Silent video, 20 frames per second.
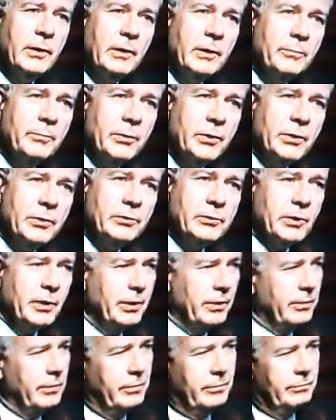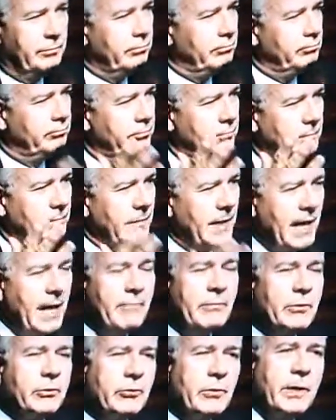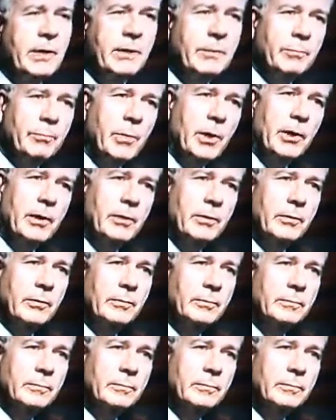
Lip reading: Olympics. They could have a trade embargo.